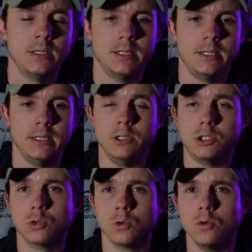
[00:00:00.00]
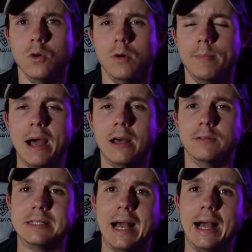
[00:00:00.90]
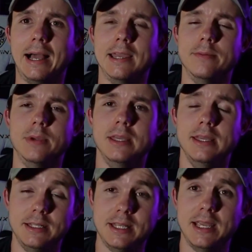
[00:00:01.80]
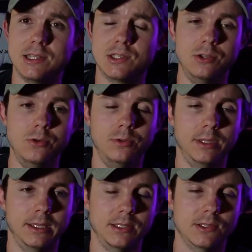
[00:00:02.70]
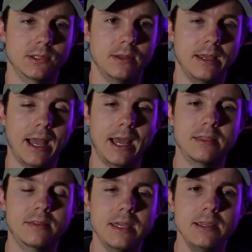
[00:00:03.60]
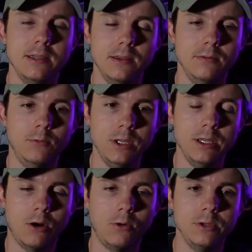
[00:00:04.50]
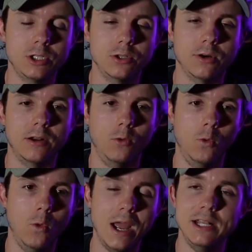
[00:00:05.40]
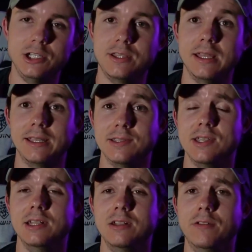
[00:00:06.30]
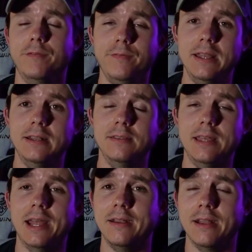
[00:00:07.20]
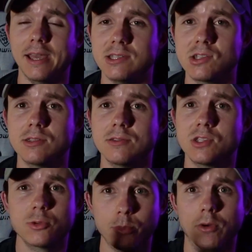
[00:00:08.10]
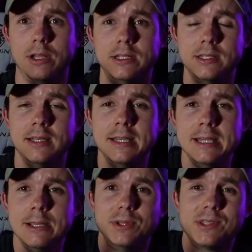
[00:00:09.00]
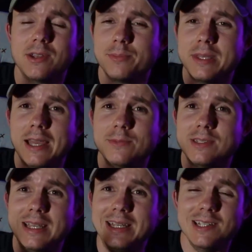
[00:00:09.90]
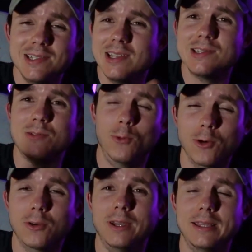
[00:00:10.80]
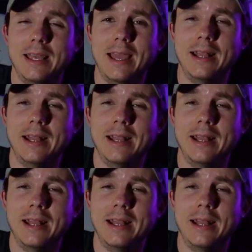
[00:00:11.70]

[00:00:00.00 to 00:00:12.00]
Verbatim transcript: the true amount of time it takes to do things. I think we always try to wedge things in to fit that nice sprint when sometimes it just doesn't work like that.